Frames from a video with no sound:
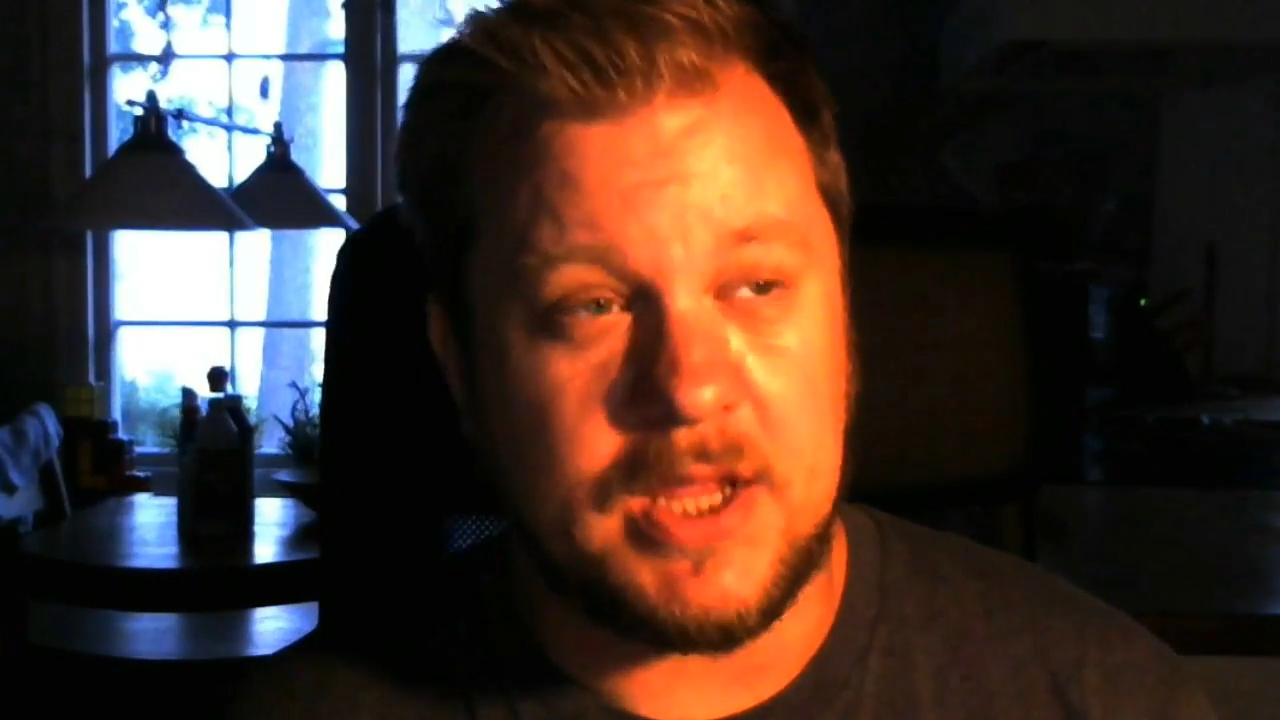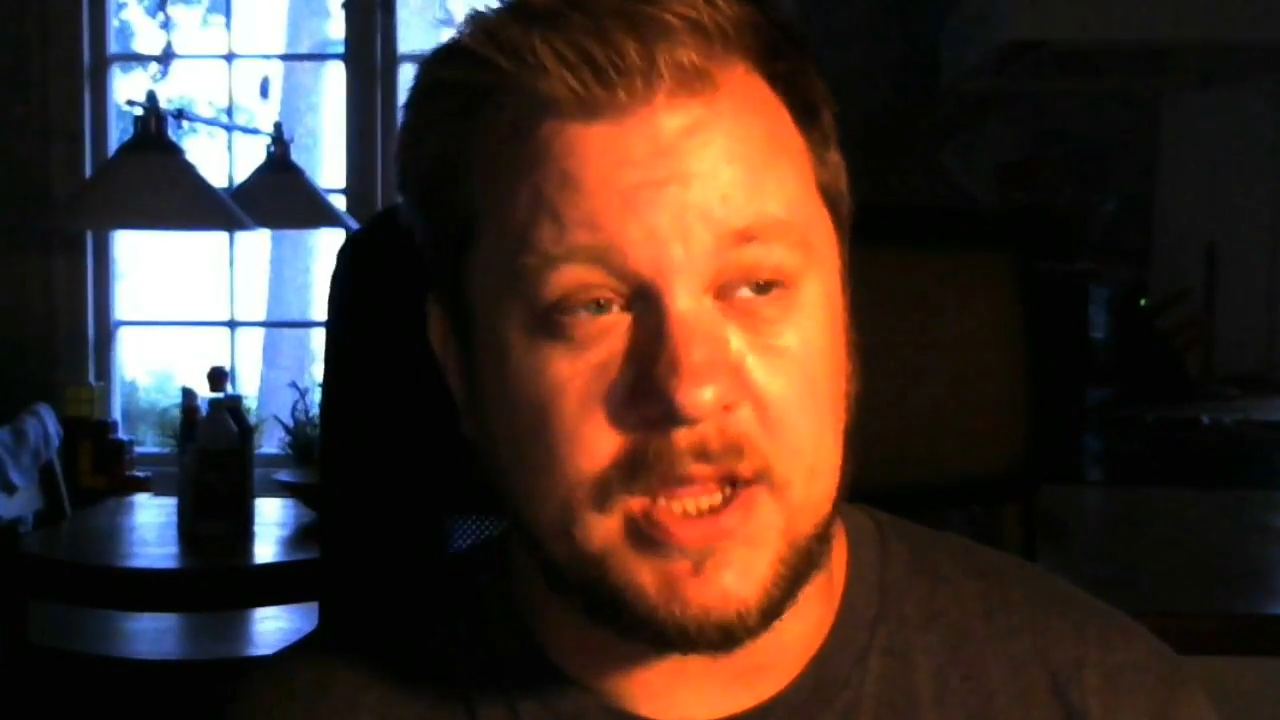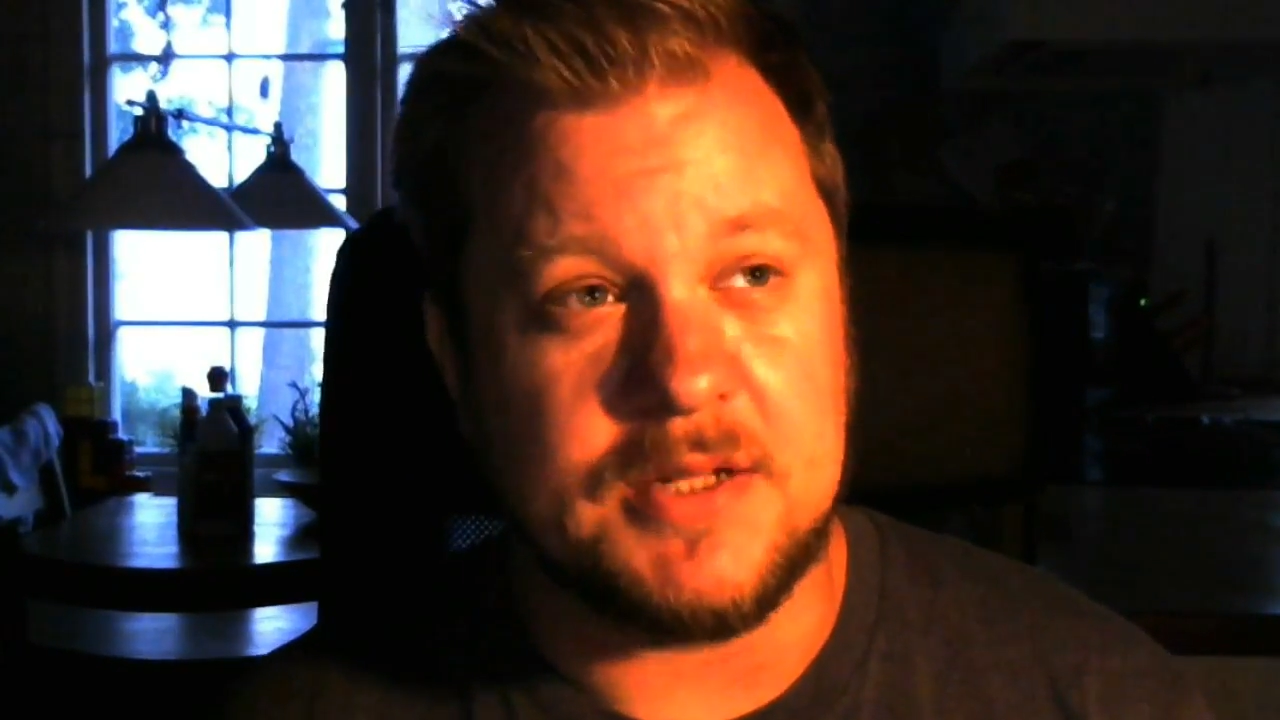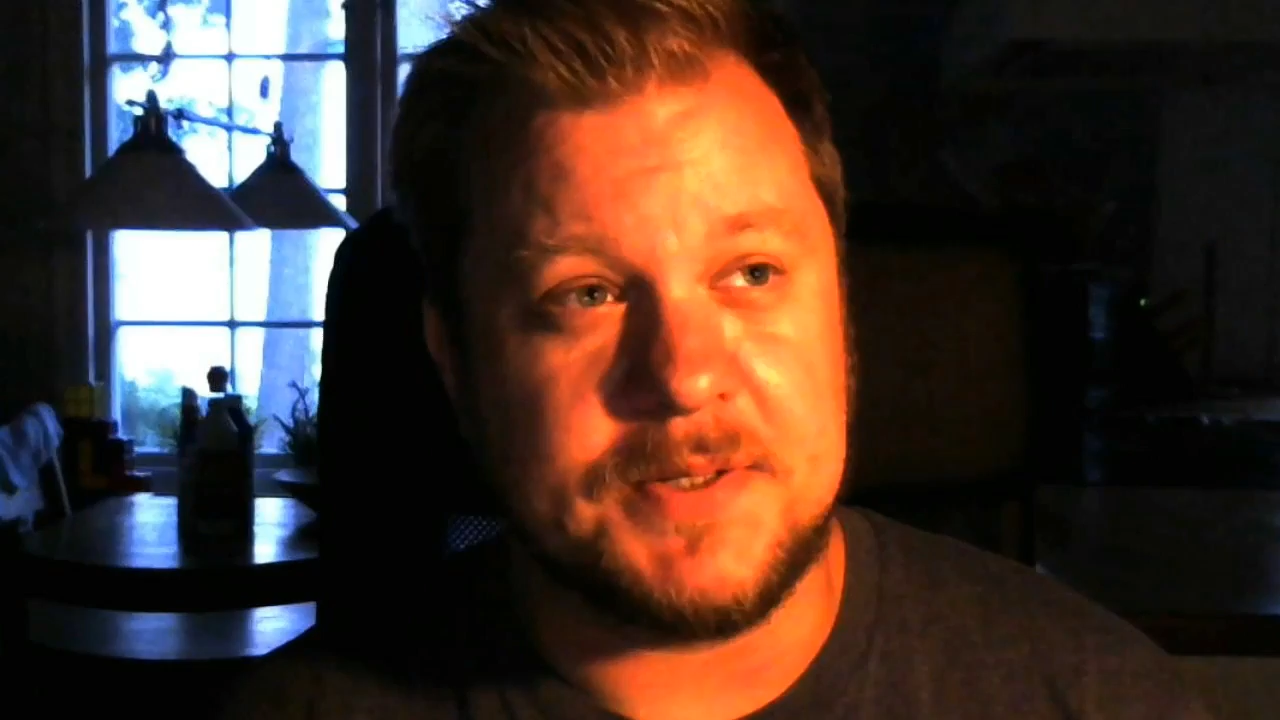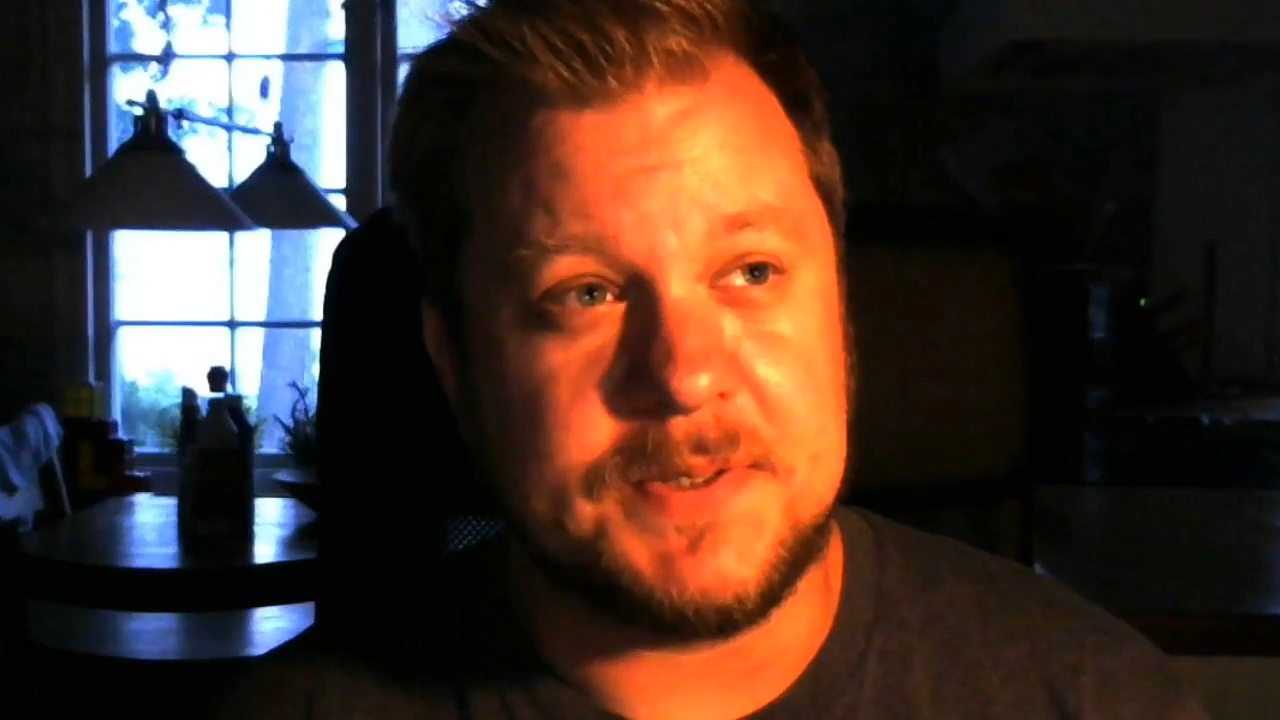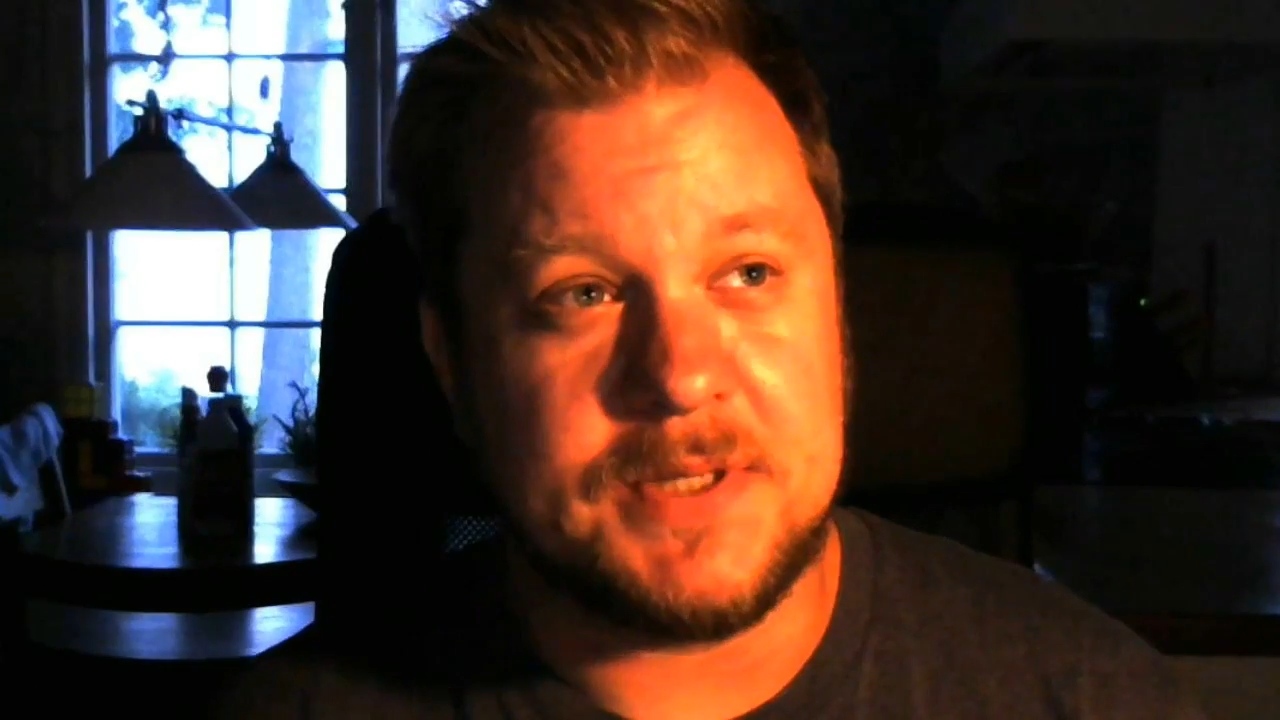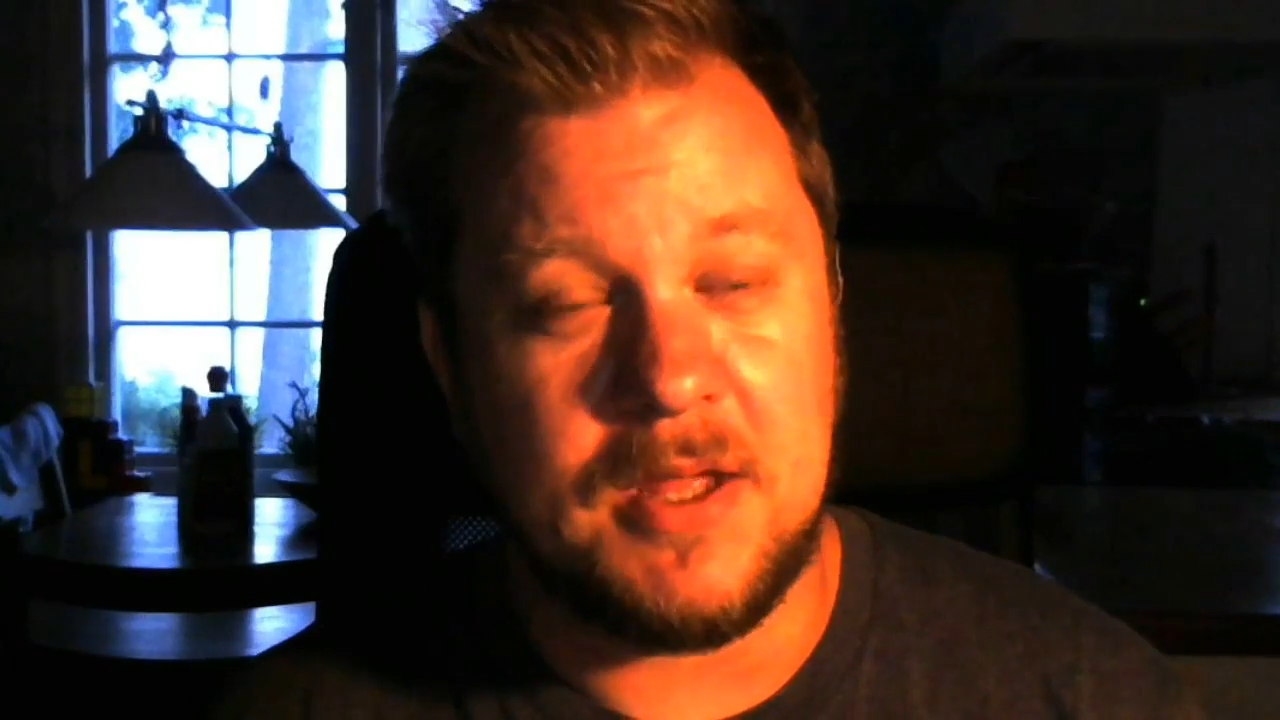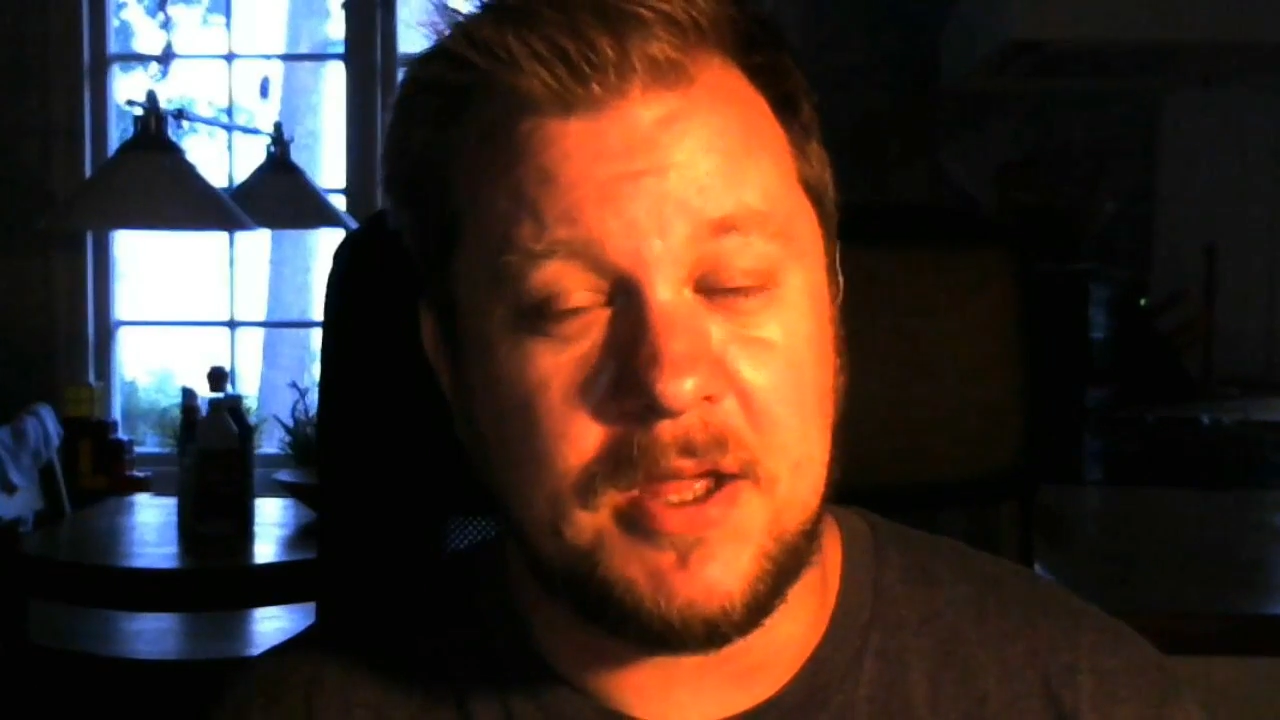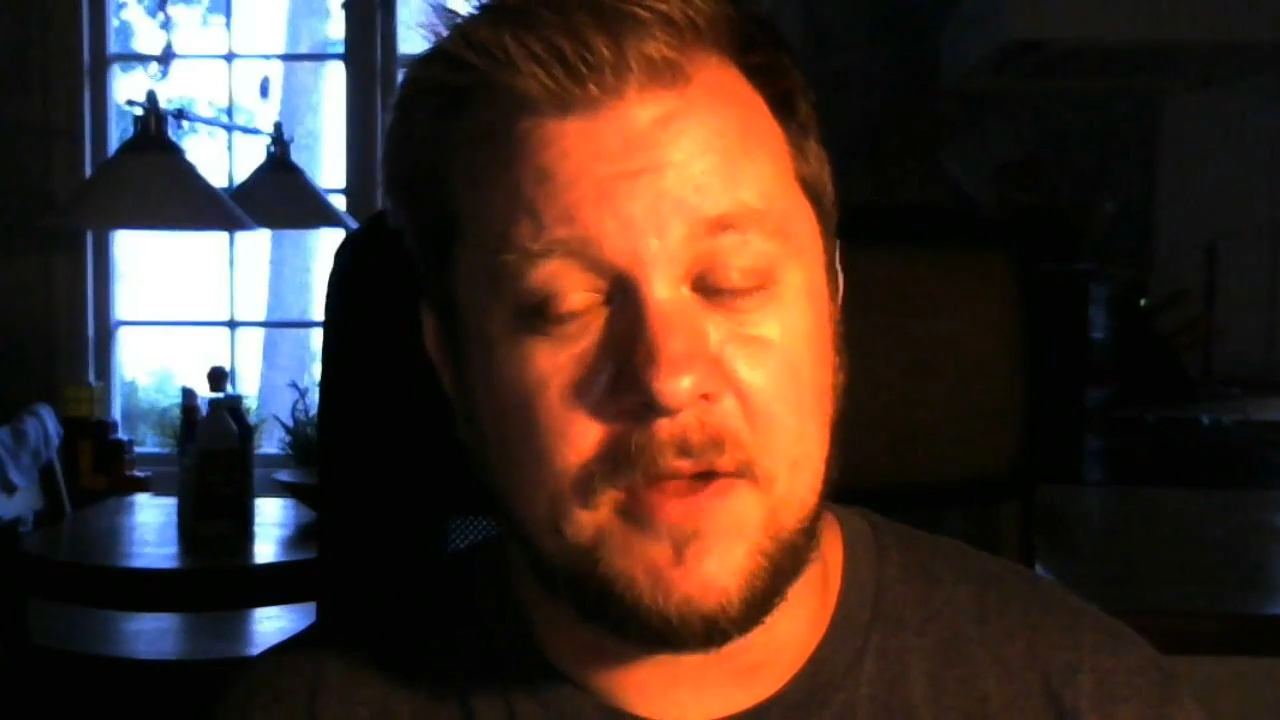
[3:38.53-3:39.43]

Awakens?